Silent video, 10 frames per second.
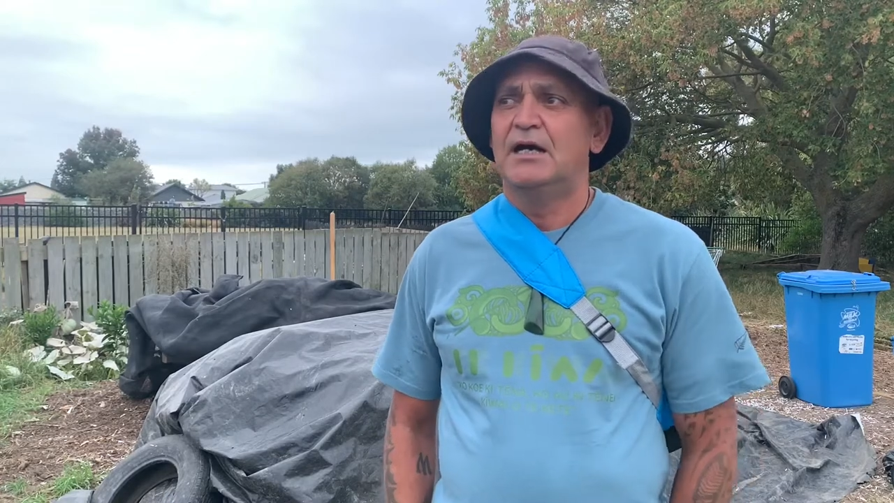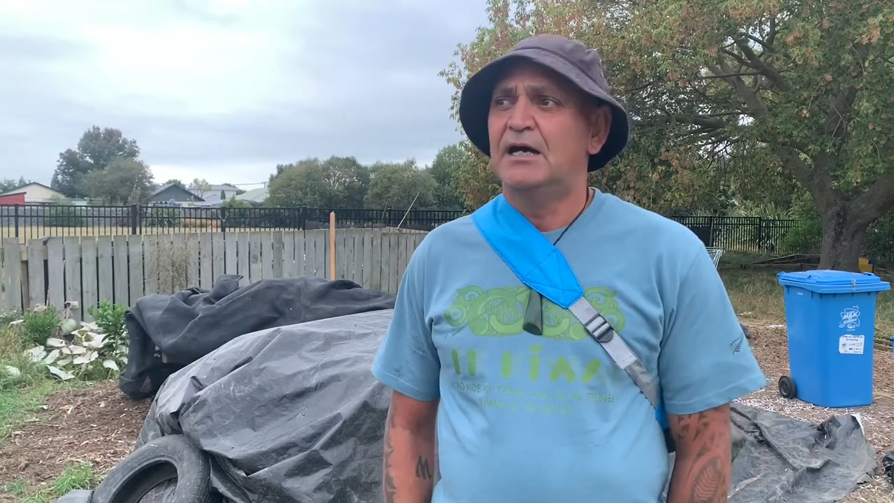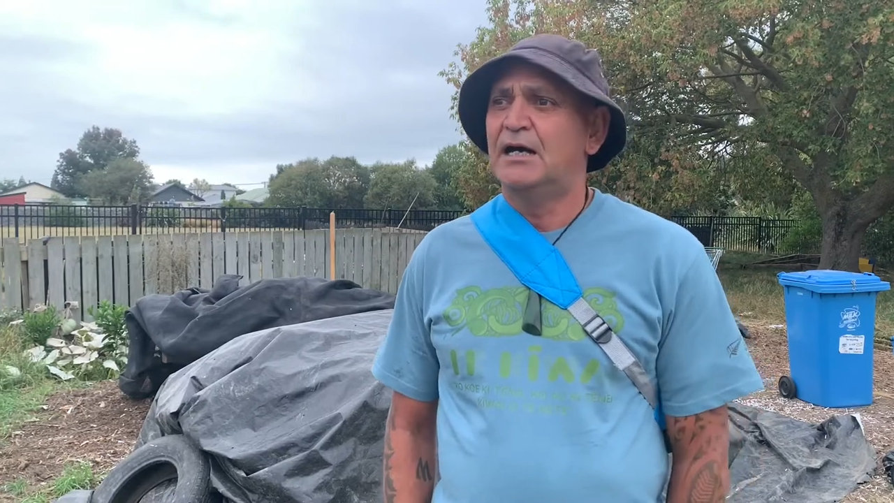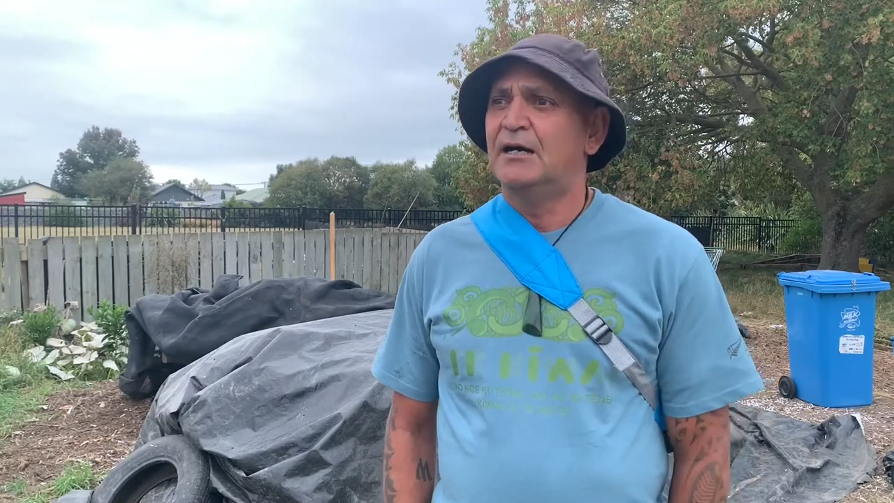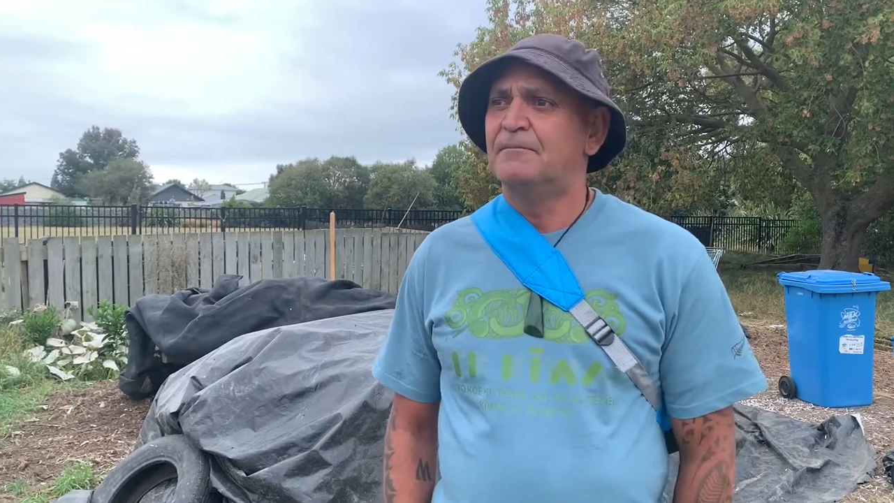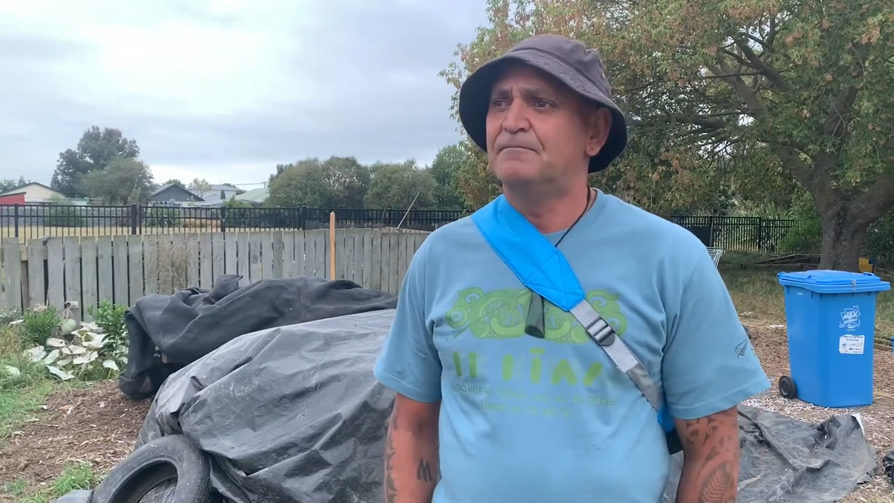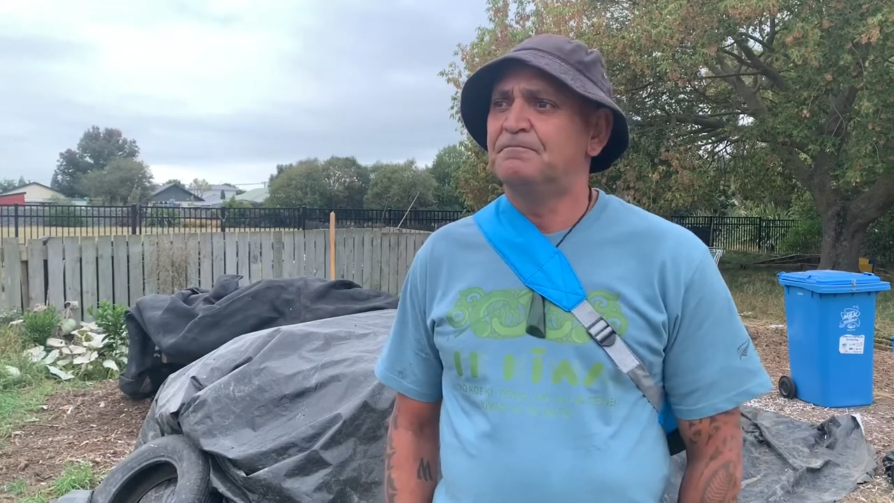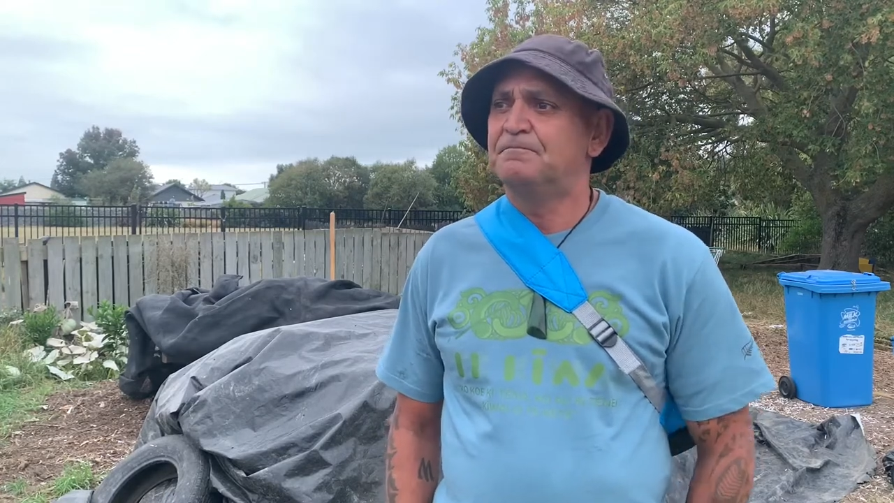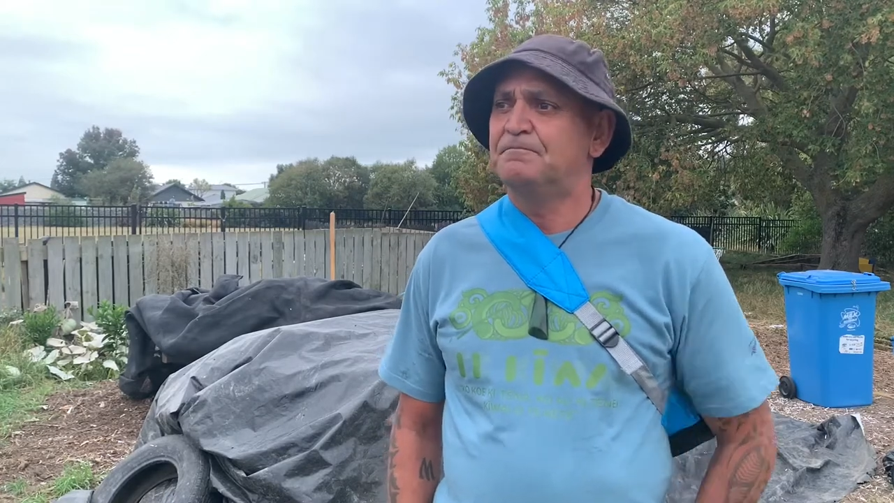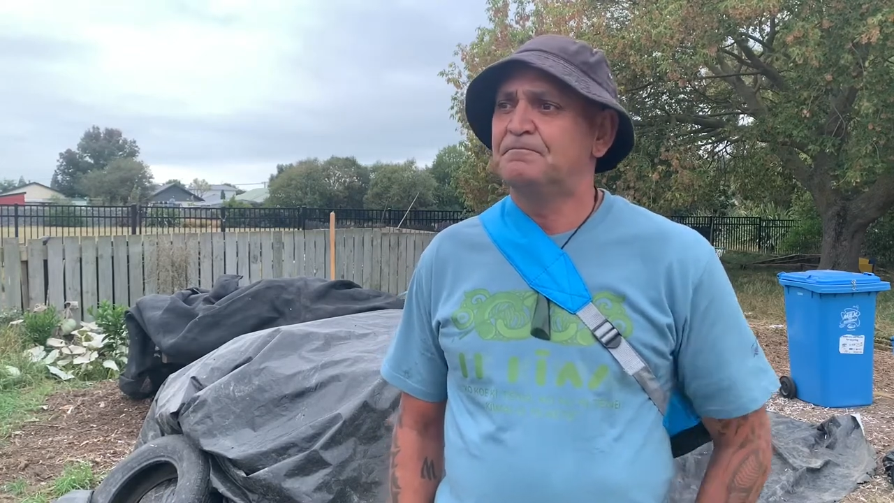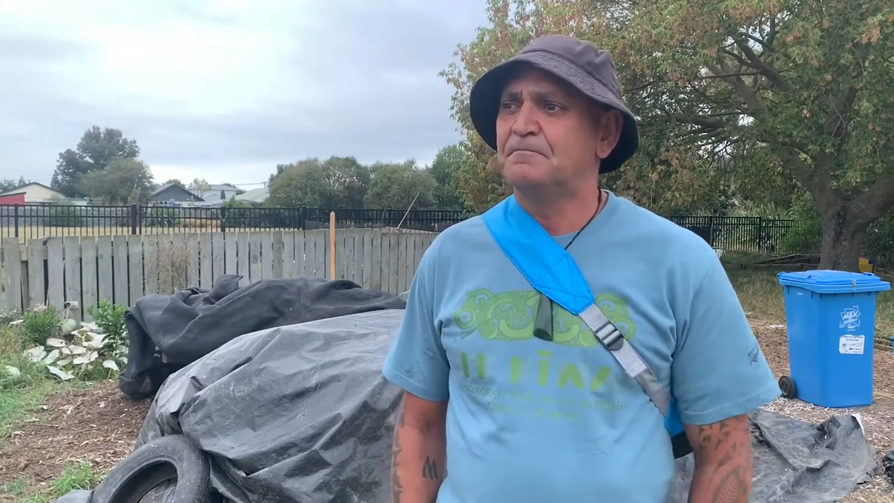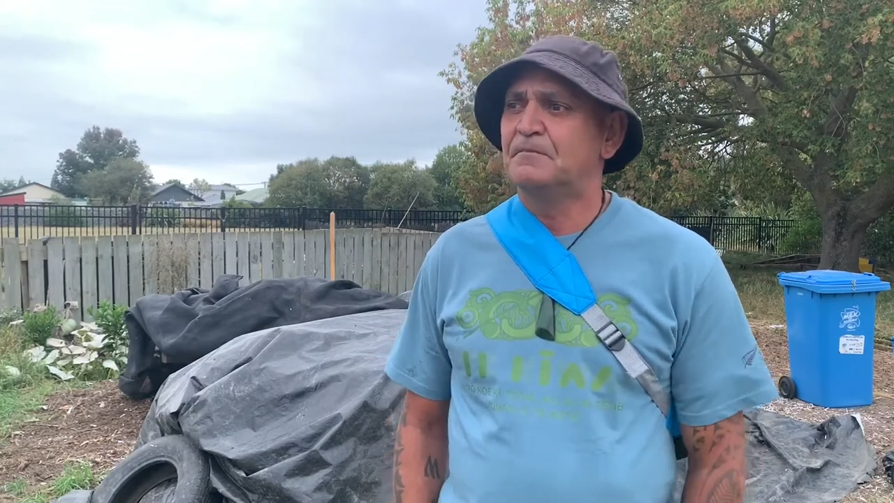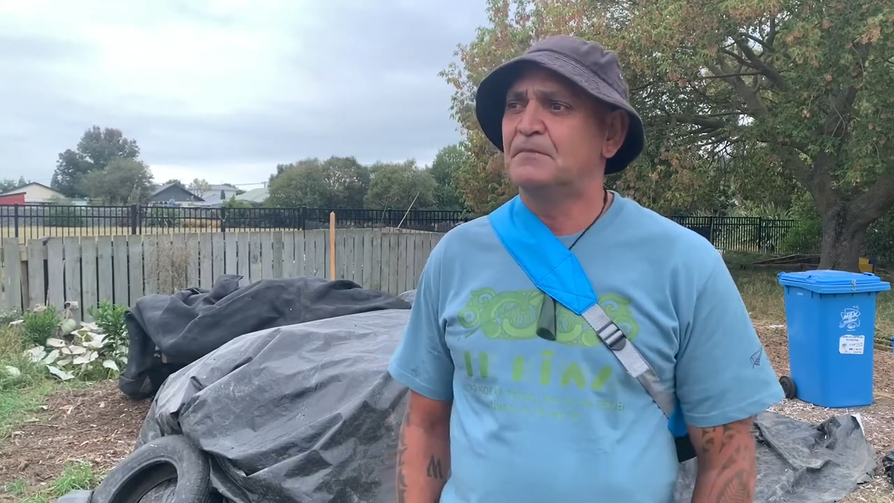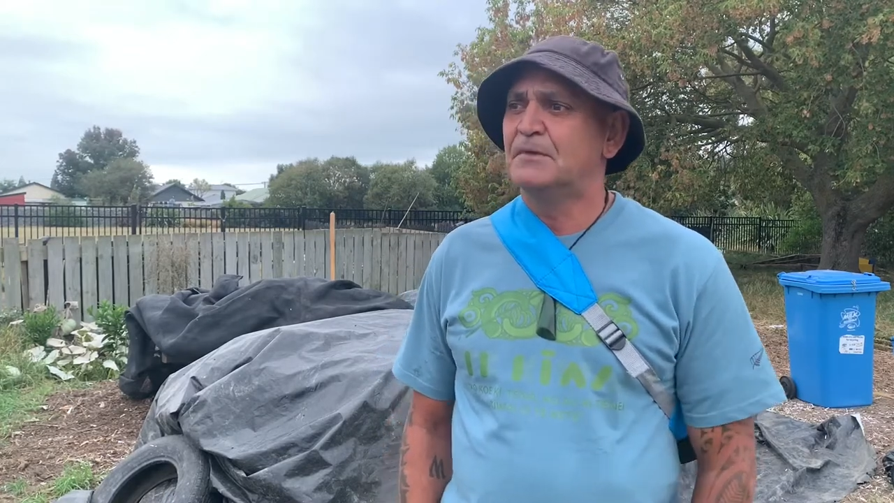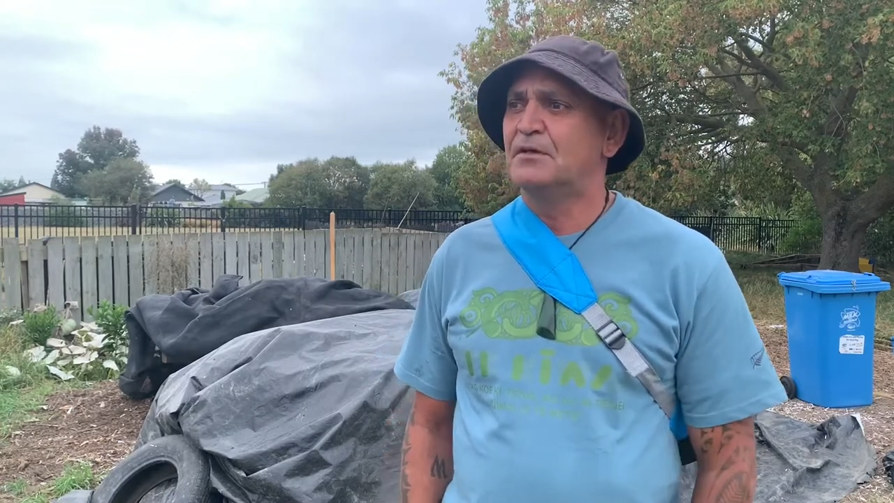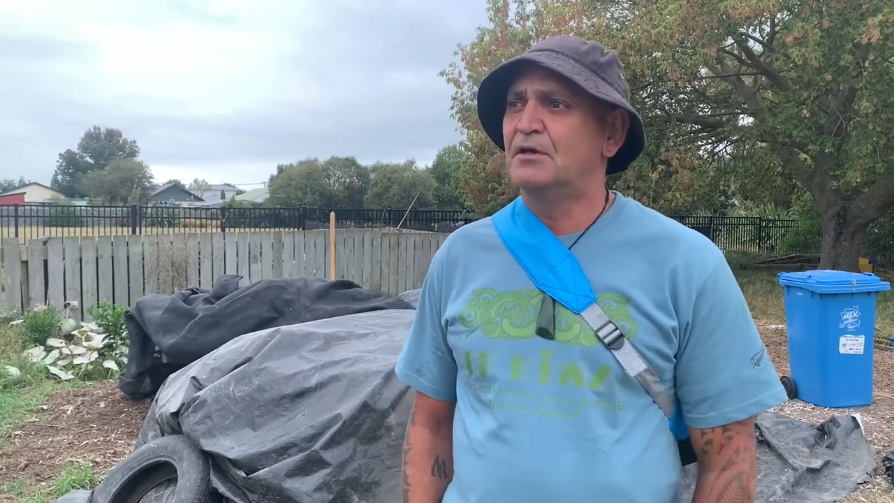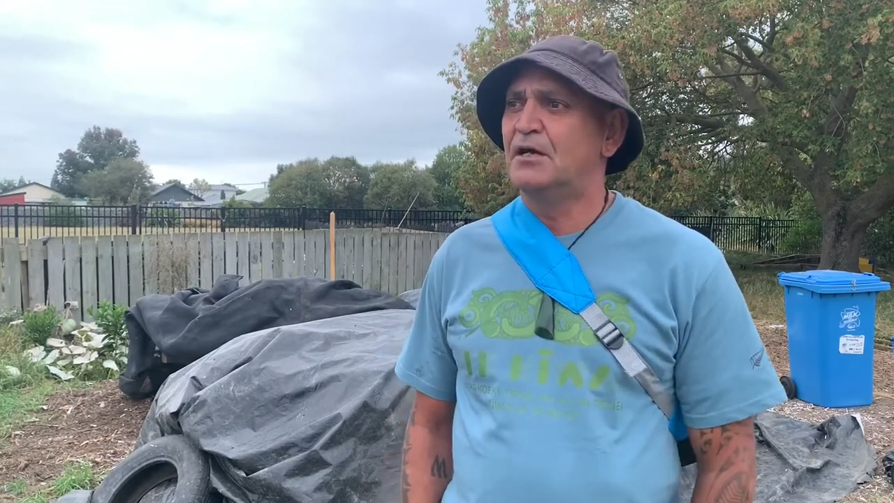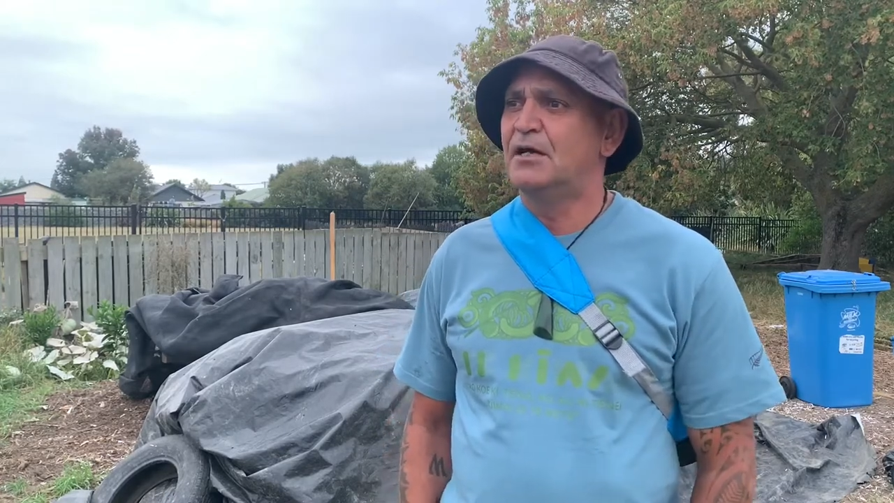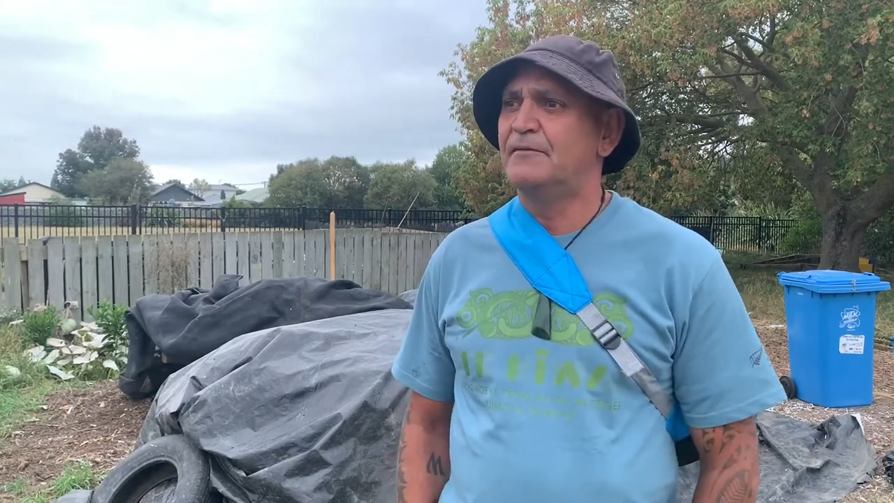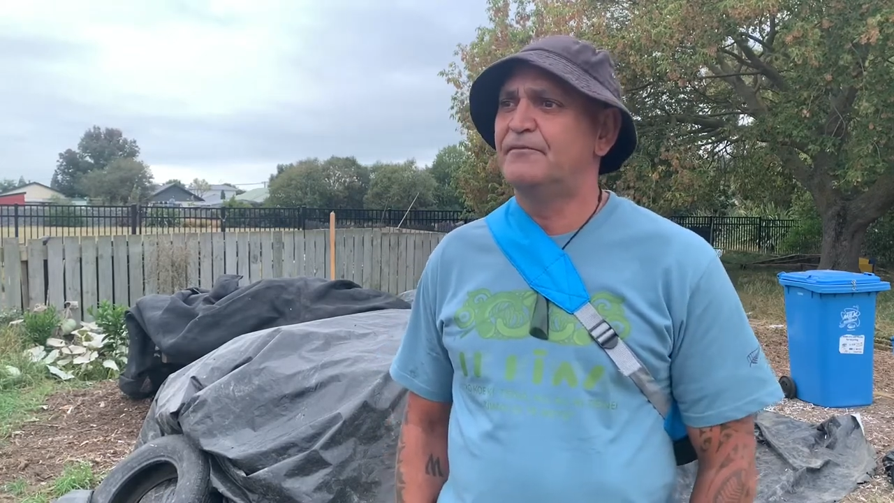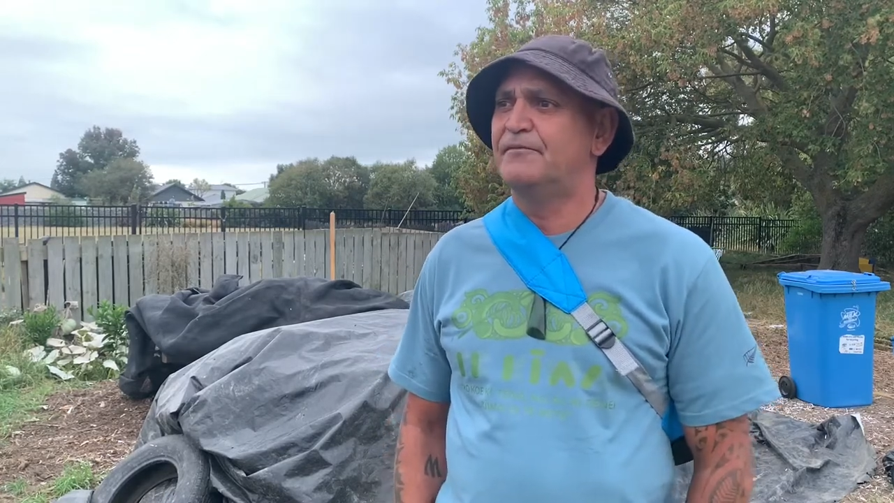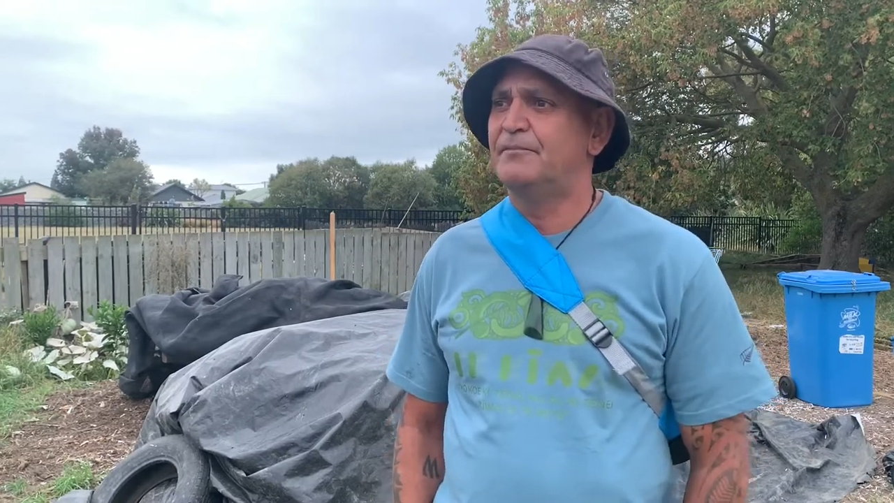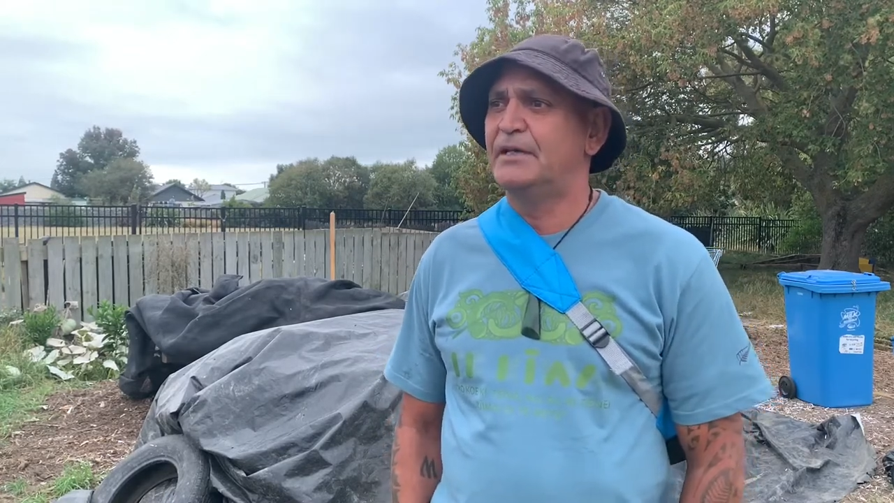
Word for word: Um, I've